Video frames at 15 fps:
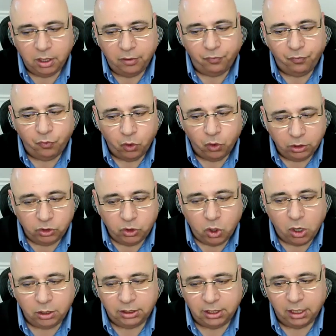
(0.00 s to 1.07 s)
avoid
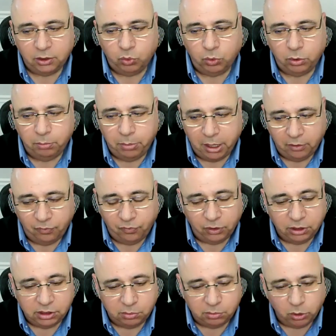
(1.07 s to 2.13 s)
contact with Ben-Gvir
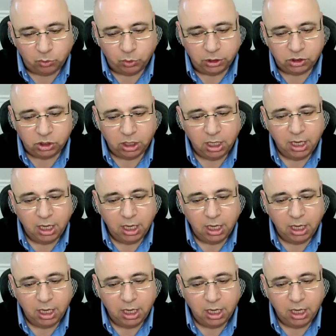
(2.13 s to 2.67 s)
and Smotrich